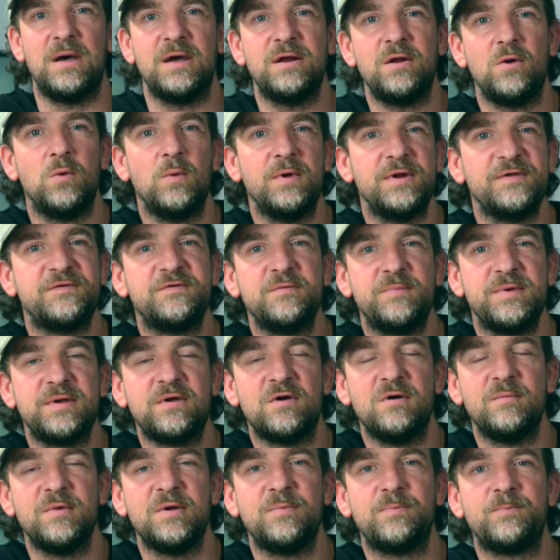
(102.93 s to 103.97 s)
I don't want it to
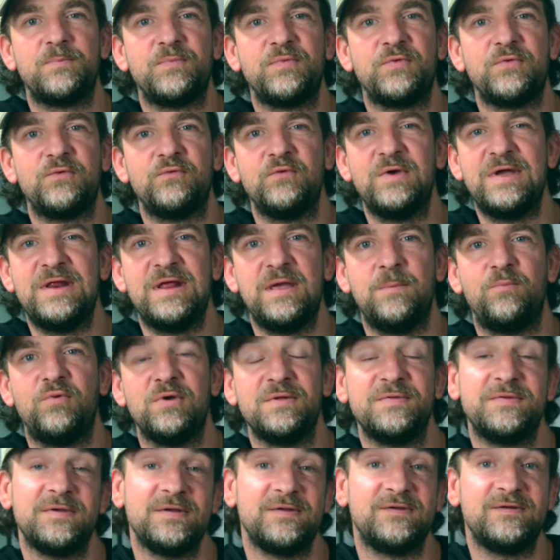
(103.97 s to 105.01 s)
become a 3D
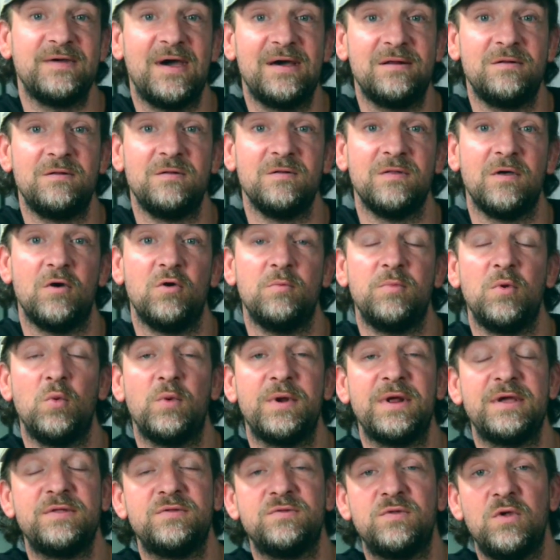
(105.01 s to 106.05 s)
printing channel though, but what
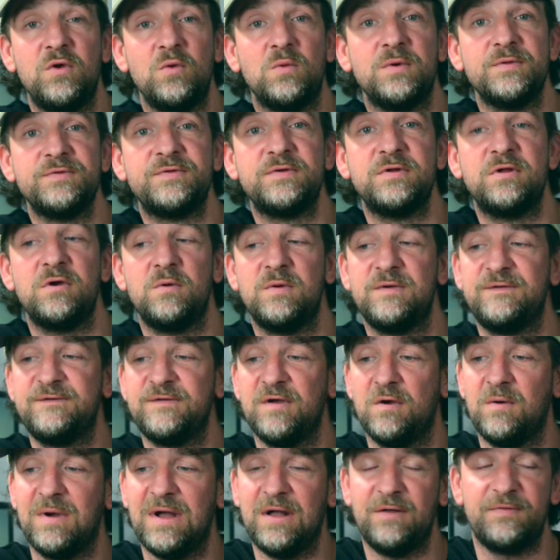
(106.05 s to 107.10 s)
I do want to do is
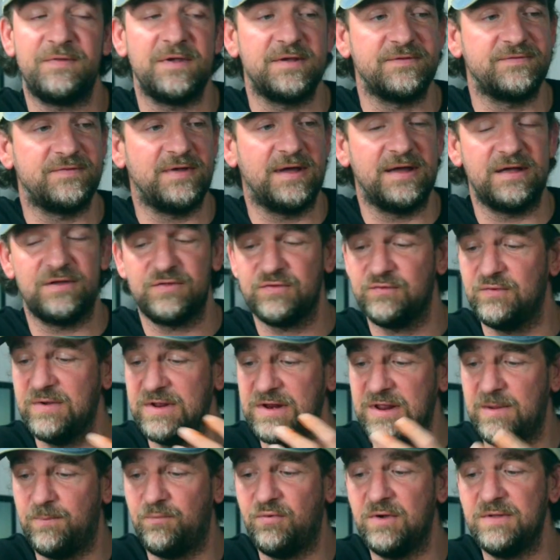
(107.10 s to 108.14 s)
show how things like
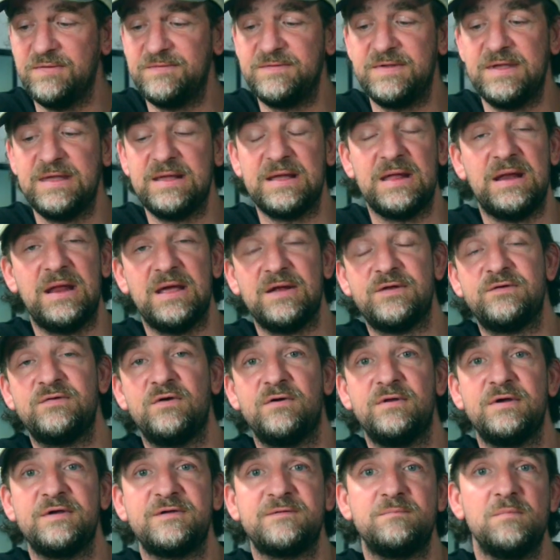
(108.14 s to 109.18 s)
3D printing,
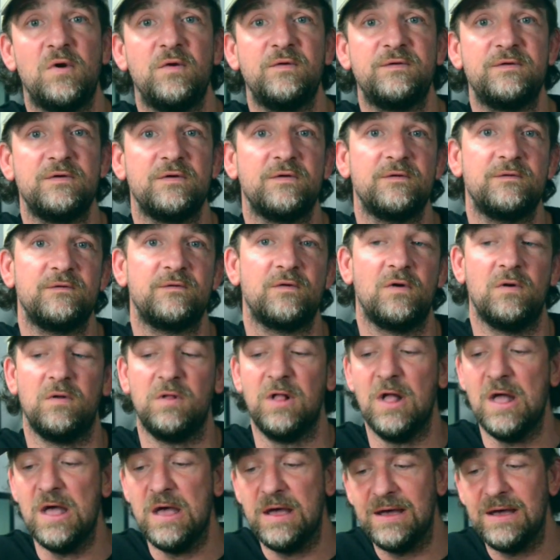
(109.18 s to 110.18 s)
electronics, motion control,